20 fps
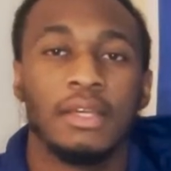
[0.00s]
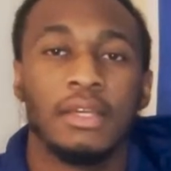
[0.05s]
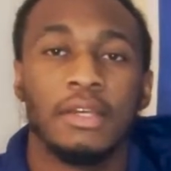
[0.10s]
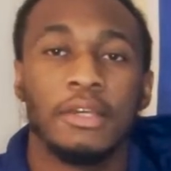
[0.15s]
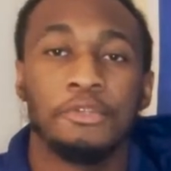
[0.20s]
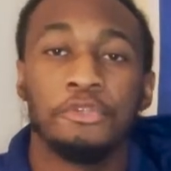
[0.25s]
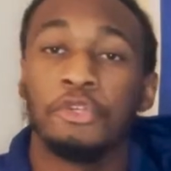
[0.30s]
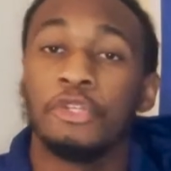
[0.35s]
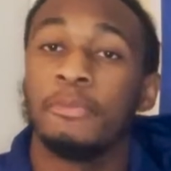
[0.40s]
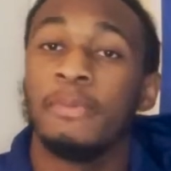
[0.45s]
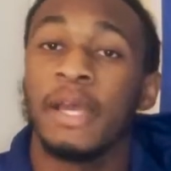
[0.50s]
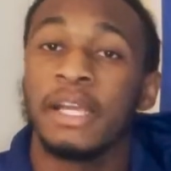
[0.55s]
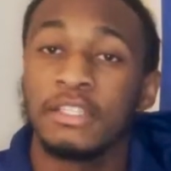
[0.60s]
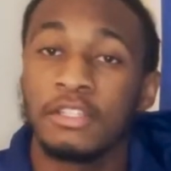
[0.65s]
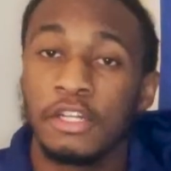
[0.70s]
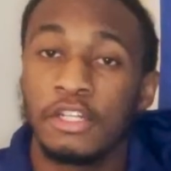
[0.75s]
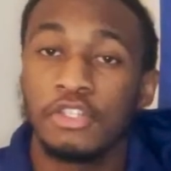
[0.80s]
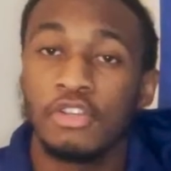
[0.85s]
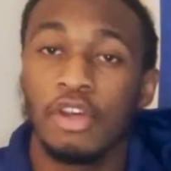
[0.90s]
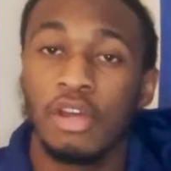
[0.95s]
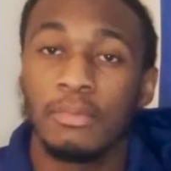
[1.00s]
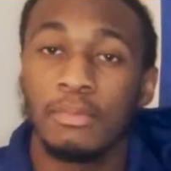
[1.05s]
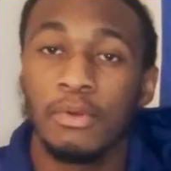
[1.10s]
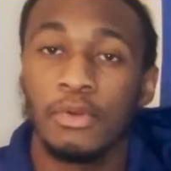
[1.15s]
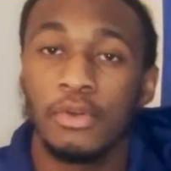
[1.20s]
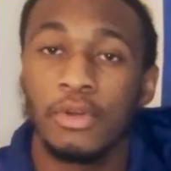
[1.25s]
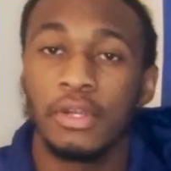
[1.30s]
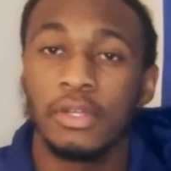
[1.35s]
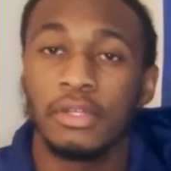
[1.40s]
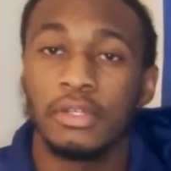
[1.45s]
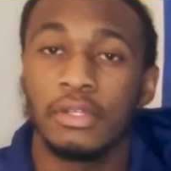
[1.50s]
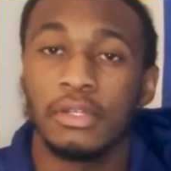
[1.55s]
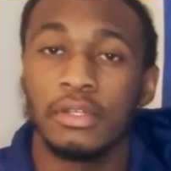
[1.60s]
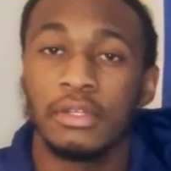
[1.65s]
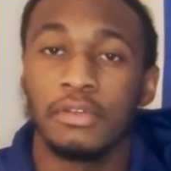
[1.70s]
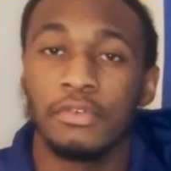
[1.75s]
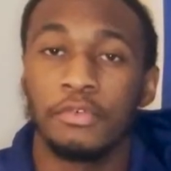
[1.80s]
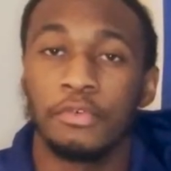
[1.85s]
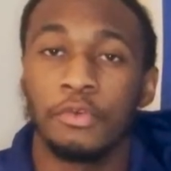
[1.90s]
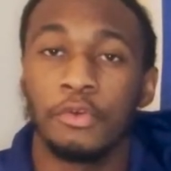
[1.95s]
So it's back to the drawing board
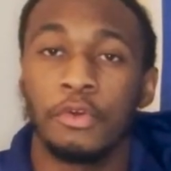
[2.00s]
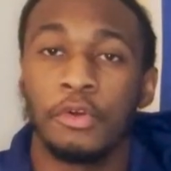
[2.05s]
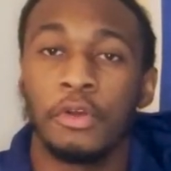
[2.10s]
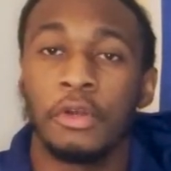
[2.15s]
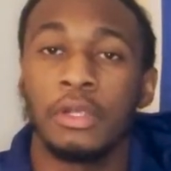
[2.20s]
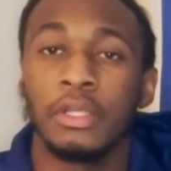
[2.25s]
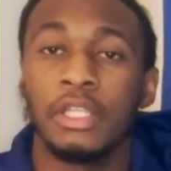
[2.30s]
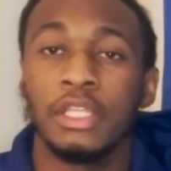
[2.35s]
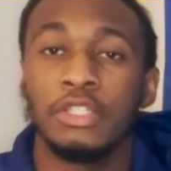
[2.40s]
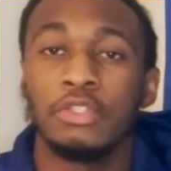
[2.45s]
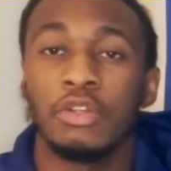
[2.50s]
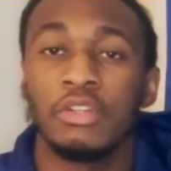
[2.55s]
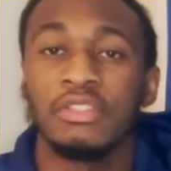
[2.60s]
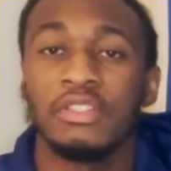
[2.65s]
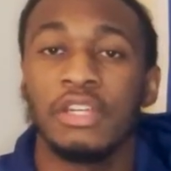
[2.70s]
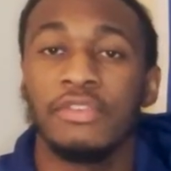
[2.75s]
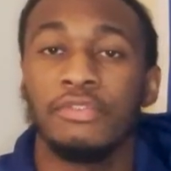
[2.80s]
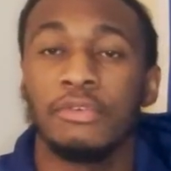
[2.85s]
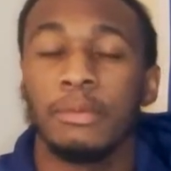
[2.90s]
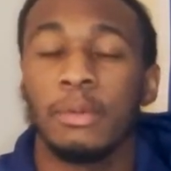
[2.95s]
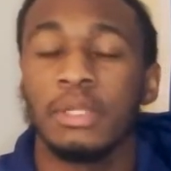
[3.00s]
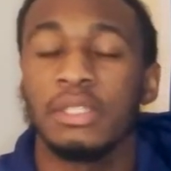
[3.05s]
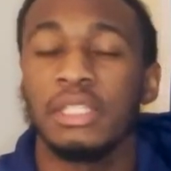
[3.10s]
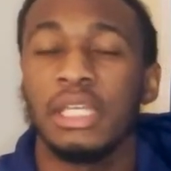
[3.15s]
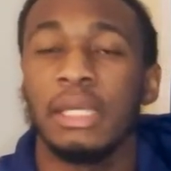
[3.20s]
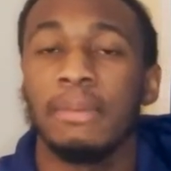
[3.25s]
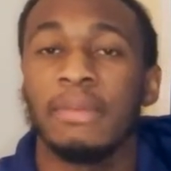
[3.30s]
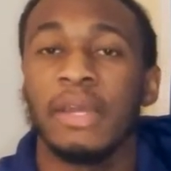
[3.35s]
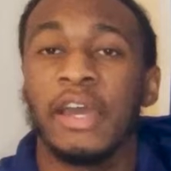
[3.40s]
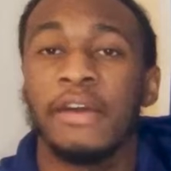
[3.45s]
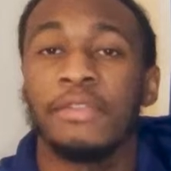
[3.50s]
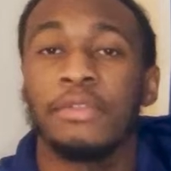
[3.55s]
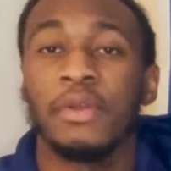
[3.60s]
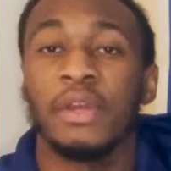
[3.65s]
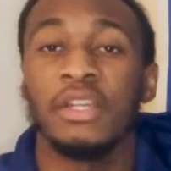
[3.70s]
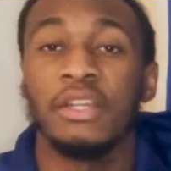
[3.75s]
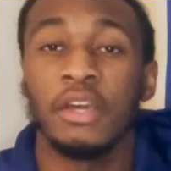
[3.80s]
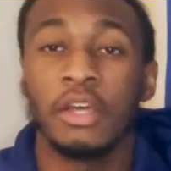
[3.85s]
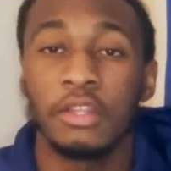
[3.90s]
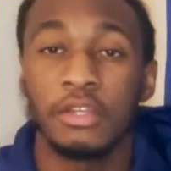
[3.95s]
for the Georgia State football team after
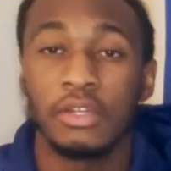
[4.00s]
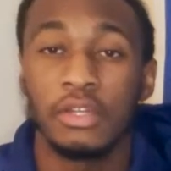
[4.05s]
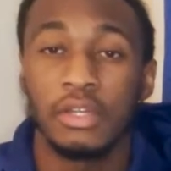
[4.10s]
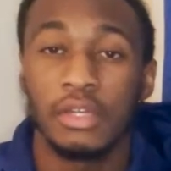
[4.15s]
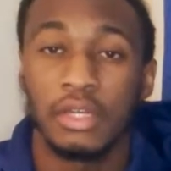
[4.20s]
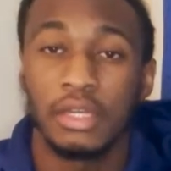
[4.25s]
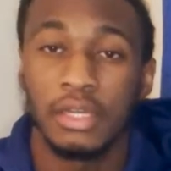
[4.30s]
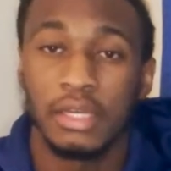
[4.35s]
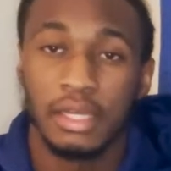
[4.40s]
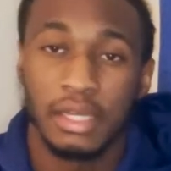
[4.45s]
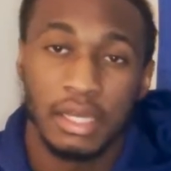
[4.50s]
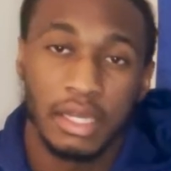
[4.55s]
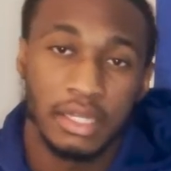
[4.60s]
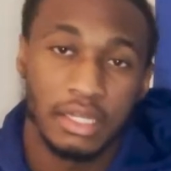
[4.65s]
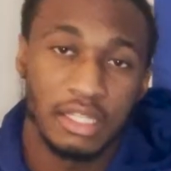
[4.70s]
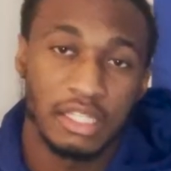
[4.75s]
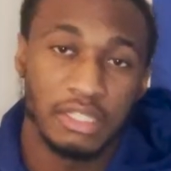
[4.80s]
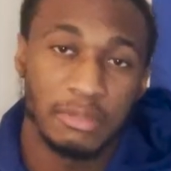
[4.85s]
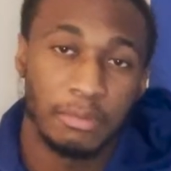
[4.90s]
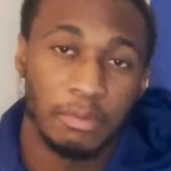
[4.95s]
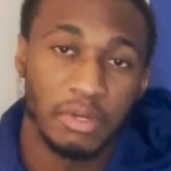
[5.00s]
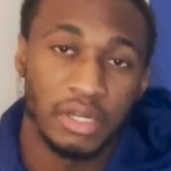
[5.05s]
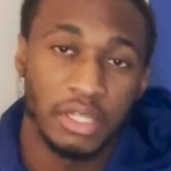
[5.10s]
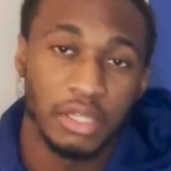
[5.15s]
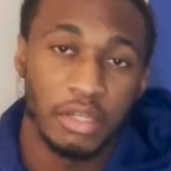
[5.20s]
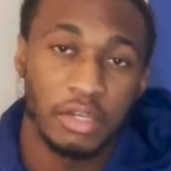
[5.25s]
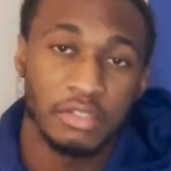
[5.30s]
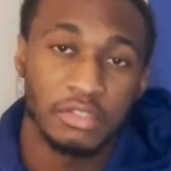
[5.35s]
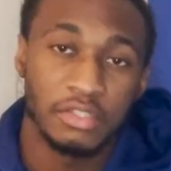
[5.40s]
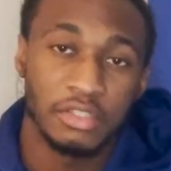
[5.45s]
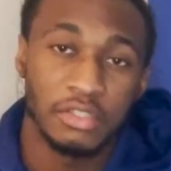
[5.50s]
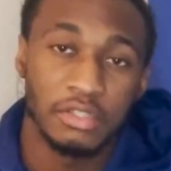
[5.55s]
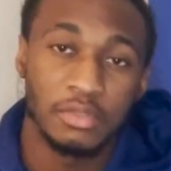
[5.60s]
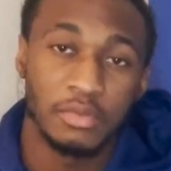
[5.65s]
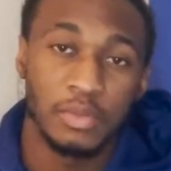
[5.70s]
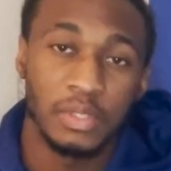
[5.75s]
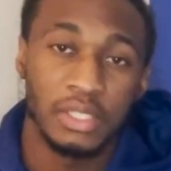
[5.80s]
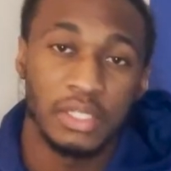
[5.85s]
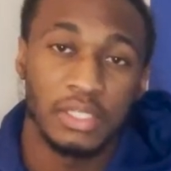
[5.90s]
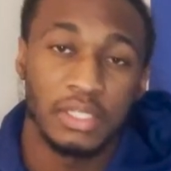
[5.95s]
another disappointing loss this
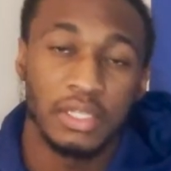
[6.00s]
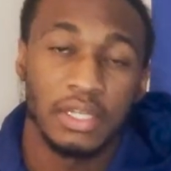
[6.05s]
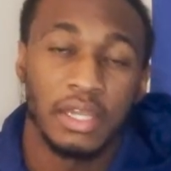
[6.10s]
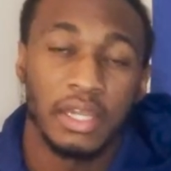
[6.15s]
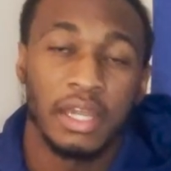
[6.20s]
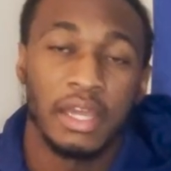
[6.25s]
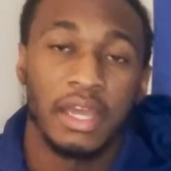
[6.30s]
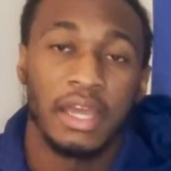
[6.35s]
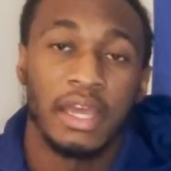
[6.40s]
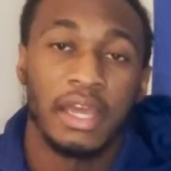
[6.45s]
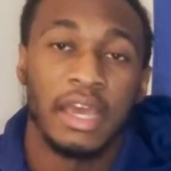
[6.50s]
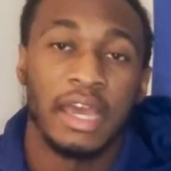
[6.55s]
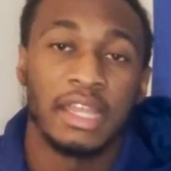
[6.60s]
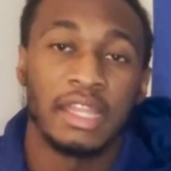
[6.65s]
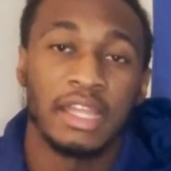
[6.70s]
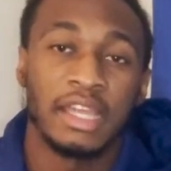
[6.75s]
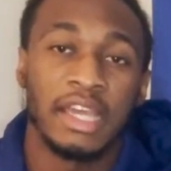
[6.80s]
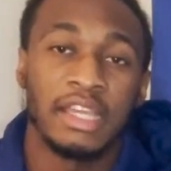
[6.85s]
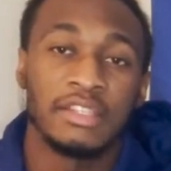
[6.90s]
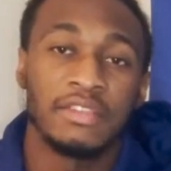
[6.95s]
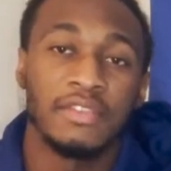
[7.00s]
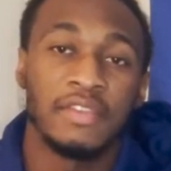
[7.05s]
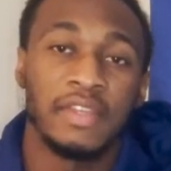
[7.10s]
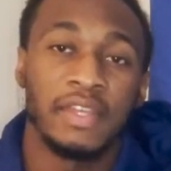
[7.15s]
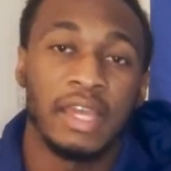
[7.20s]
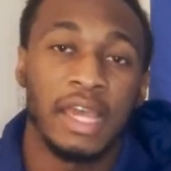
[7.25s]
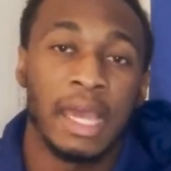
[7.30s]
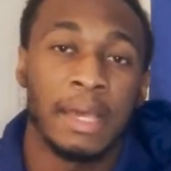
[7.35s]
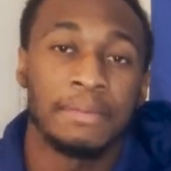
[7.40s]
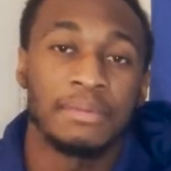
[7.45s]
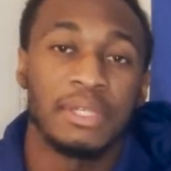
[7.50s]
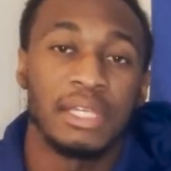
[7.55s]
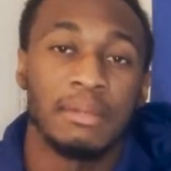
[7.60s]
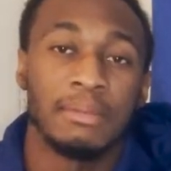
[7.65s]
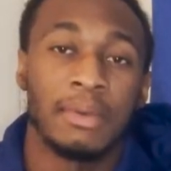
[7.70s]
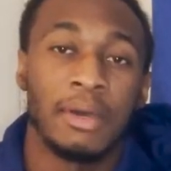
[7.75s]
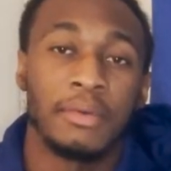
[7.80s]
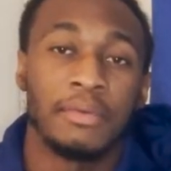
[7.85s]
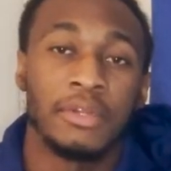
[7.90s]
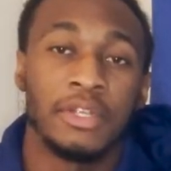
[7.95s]
week at the hands of the App State
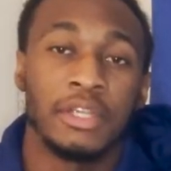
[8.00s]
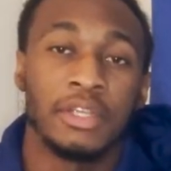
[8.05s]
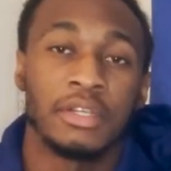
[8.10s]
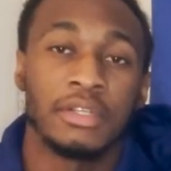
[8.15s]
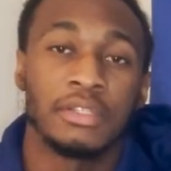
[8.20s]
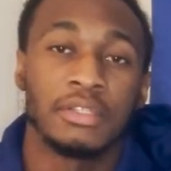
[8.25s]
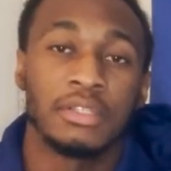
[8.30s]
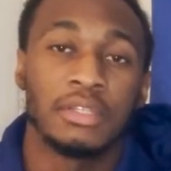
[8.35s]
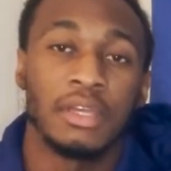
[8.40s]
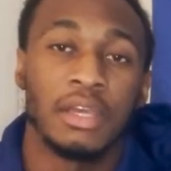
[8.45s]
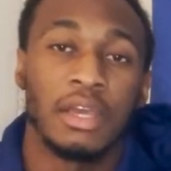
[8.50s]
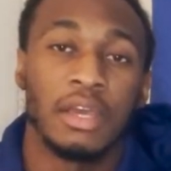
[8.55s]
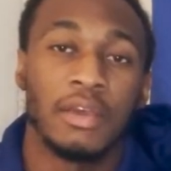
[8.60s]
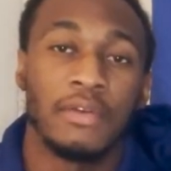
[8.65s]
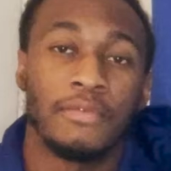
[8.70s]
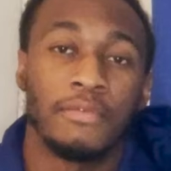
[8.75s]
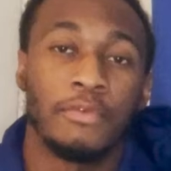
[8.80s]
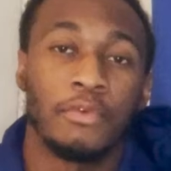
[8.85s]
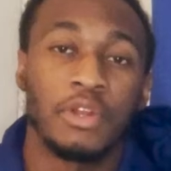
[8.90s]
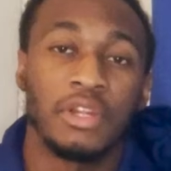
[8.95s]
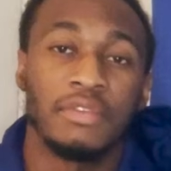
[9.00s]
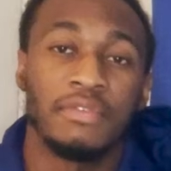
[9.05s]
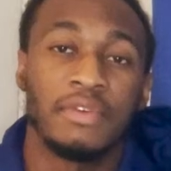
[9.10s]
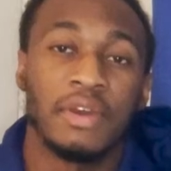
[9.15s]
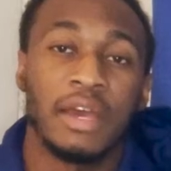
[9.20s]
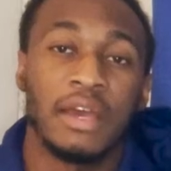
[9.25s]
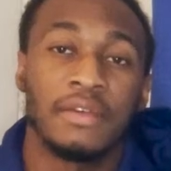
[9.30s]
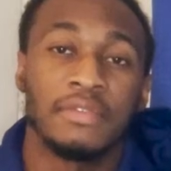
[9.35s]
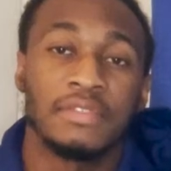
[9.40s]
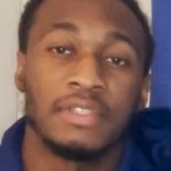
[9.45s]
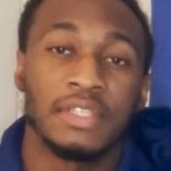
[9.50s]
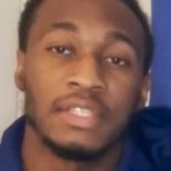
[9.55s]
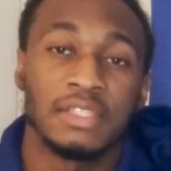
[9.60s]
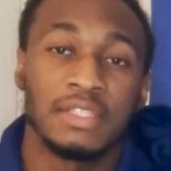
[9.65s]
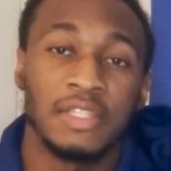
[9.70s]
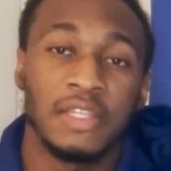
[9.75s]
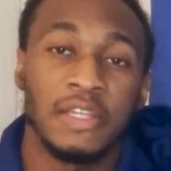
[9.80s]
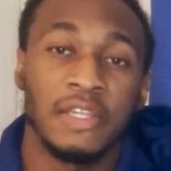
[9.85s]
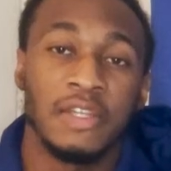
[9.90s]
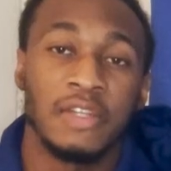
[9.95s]
Mountaineers,
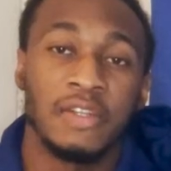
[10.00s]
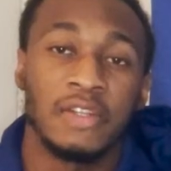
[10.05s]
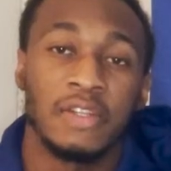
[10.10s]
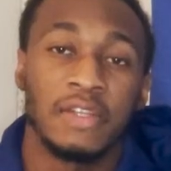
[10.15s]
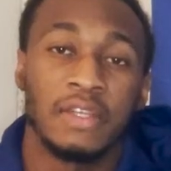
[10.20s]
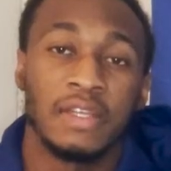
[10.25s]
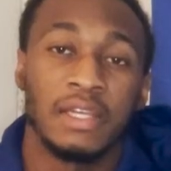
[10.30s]
45-16.